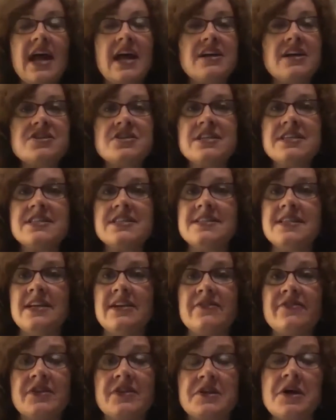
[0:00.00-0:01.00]
Ashley's
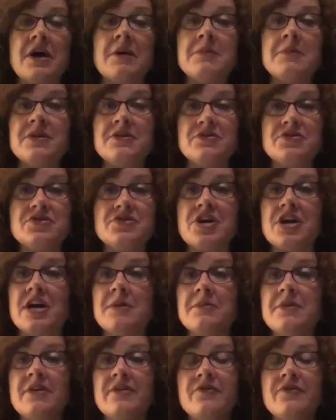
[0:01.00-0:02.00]
done a phenomenal
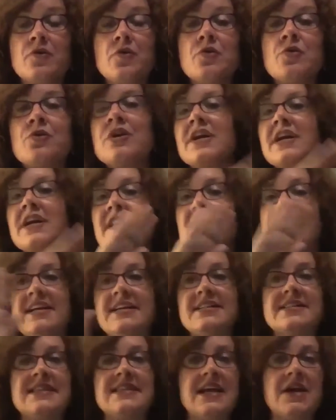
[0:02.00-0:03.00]
job of
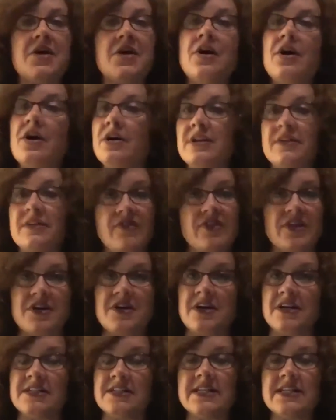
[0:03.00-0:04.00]
organizing all of the
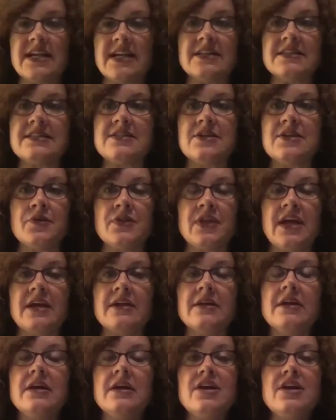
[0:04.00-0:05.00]
content so that